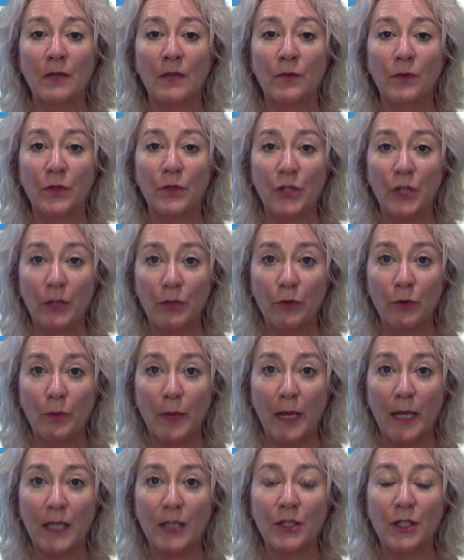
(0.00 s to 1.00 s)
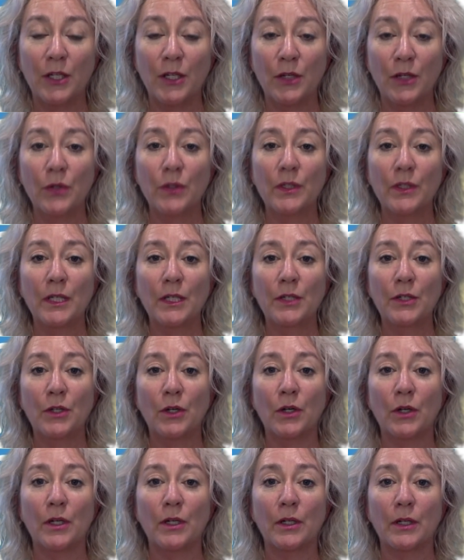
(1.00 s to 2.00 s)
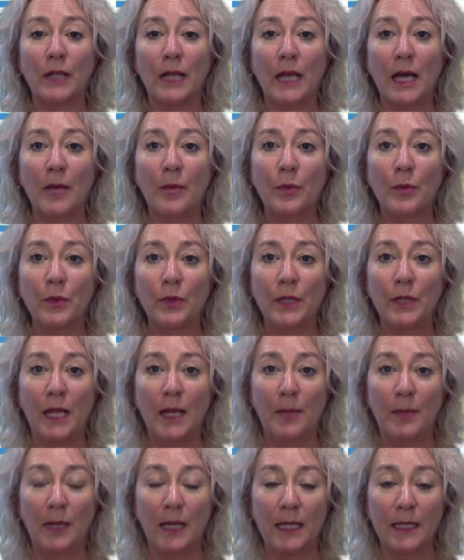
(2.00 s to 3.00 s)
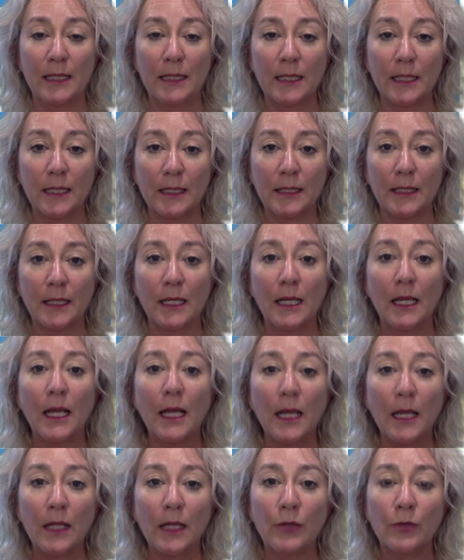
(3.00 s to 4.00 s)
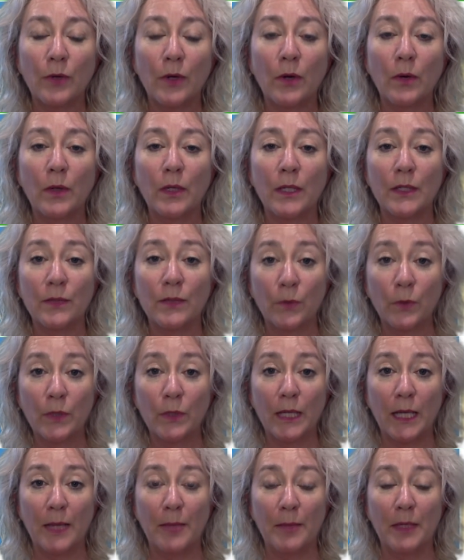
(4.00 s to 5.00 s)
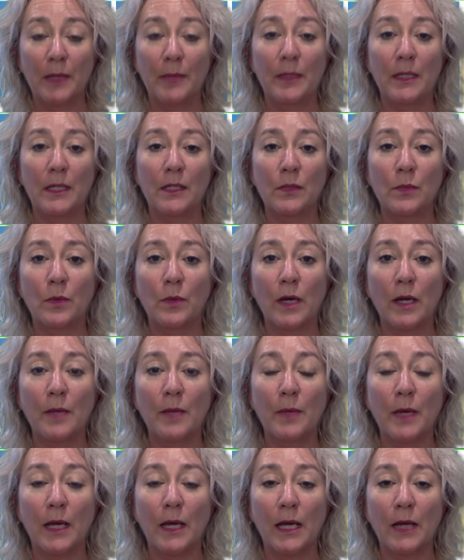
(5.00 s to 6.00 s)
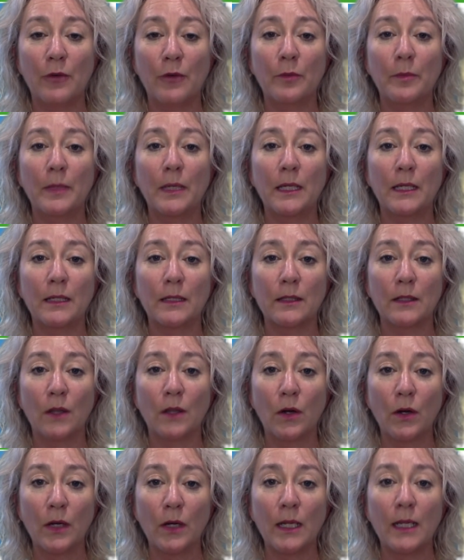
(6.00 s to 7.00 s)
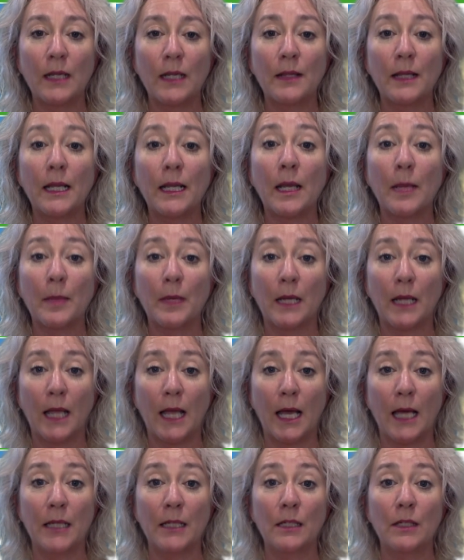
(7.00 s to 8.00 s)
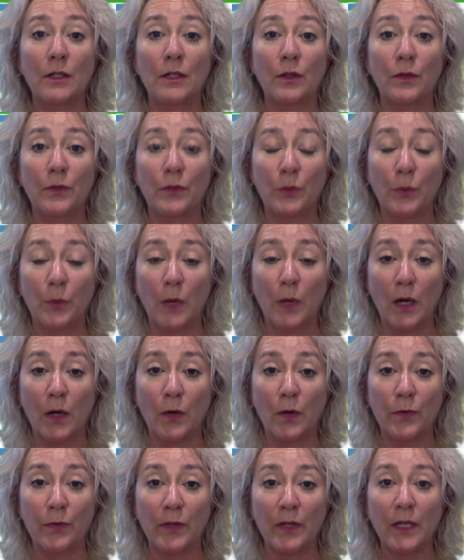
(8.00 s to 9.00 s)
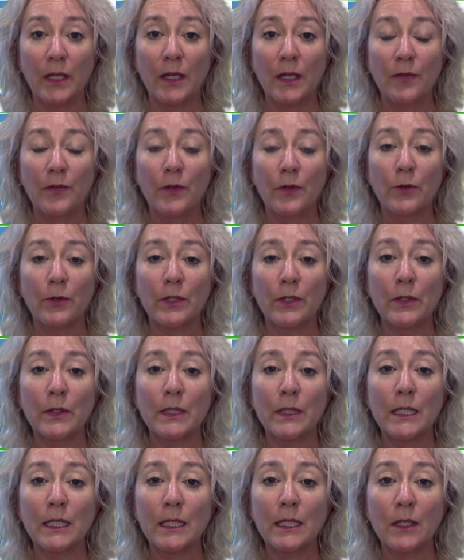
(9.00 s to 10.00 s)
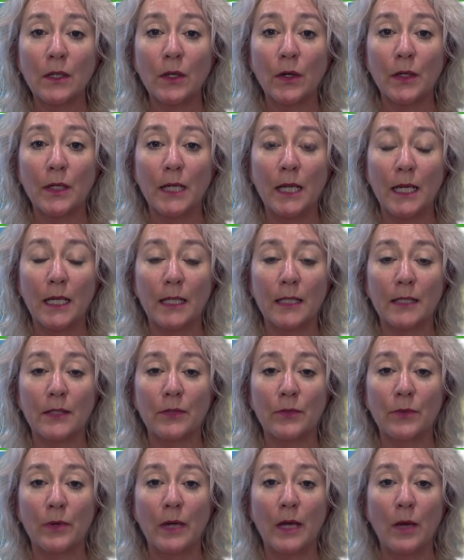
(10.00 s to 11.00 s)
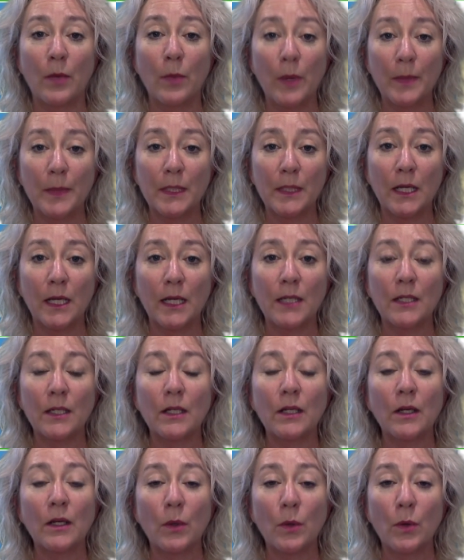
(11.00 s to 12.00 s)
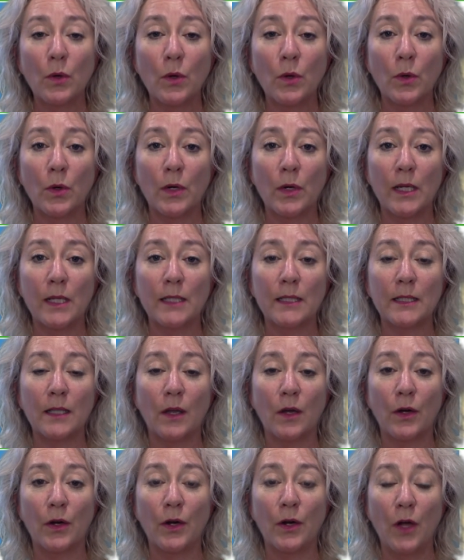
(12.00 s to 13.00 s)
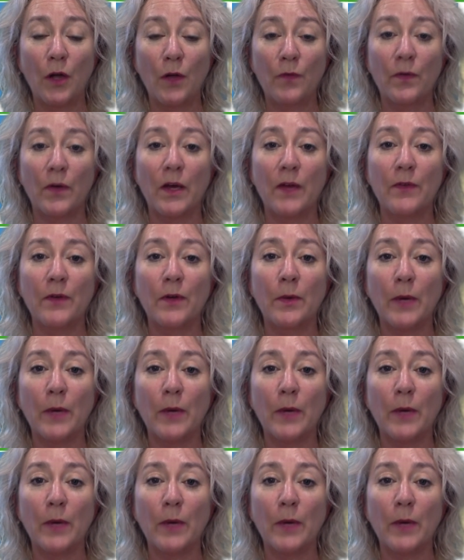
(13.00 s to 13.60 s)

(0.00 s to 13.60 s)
For general packaging usage on cardboard and plastics, each roll is 48 millimetres wide by 100 metres long, and they come in a carton of 12. If you're interested, contact us through our website or call us on 0508